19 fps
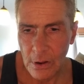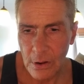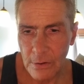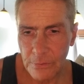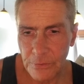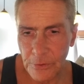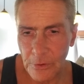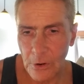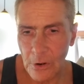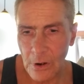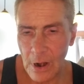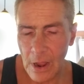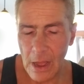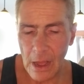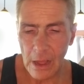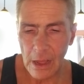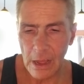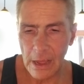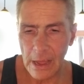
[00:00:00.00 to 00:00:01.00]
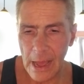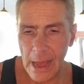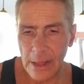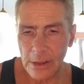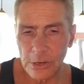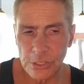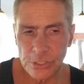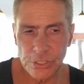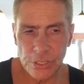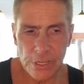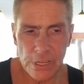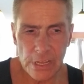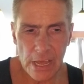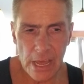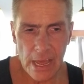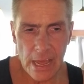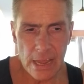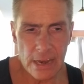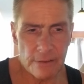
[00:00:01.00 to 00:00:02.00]
for Allergy
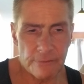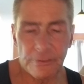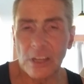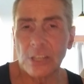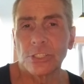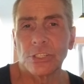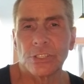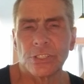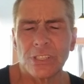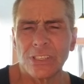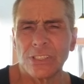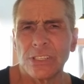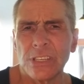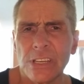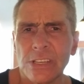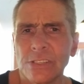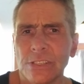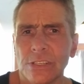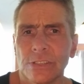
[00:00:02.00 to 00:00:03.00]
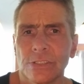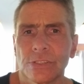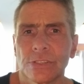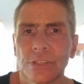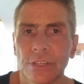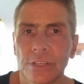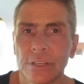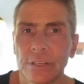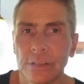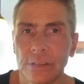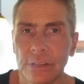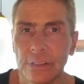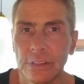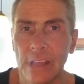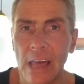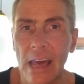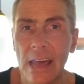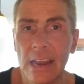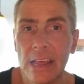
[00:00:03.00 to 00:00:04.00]
and Infectious Diseases.
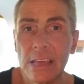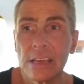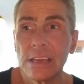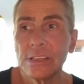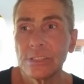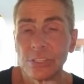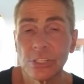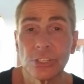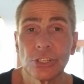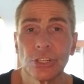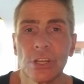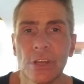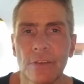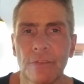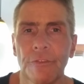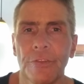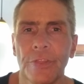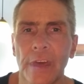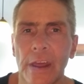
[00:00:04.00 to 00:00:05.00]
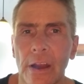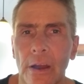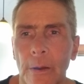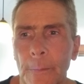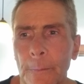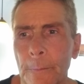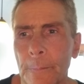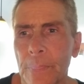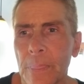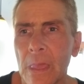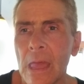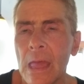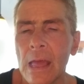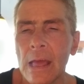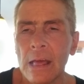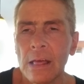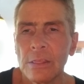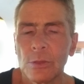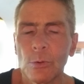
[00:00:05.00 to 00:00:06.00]
That he's the chief there.
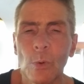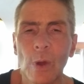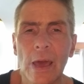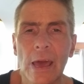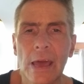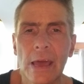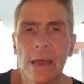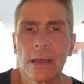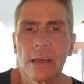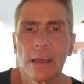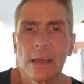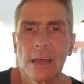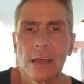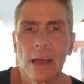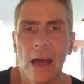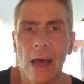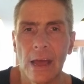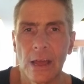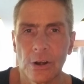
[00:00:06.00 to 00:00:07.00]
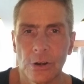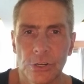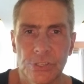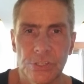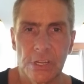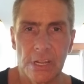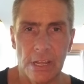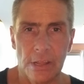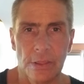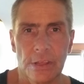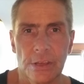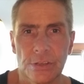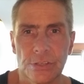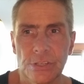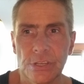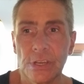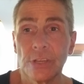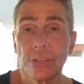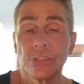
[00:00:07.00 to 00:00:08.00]
The way I understand
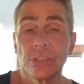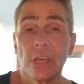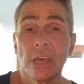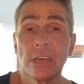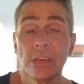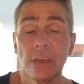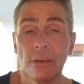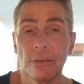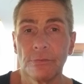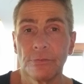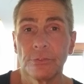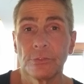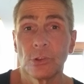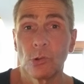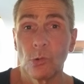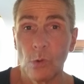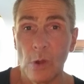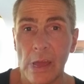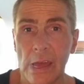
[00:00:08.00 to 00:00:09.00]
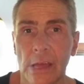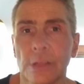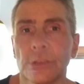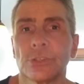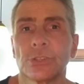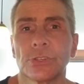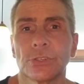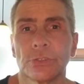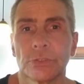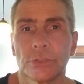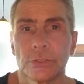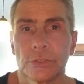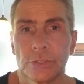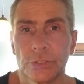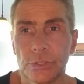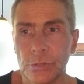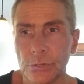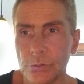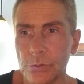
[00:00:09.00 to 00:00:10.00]
this is they give grants
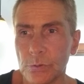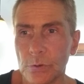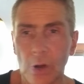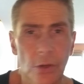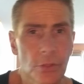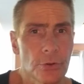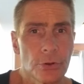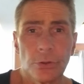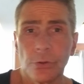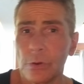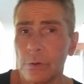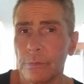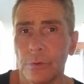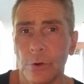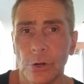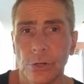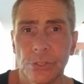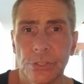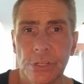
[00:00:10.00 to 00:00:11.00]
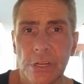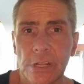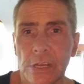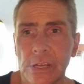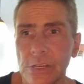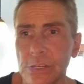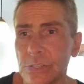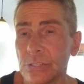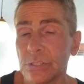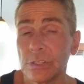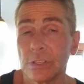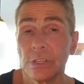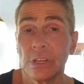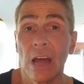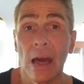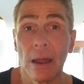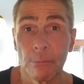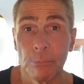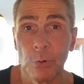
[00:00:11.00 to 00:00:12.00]
to other universities,
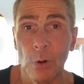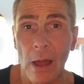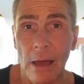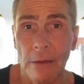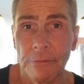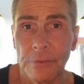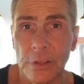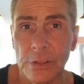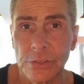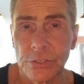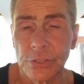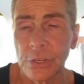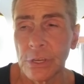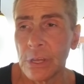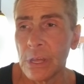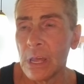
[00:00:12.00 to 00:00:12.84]
nonprofits.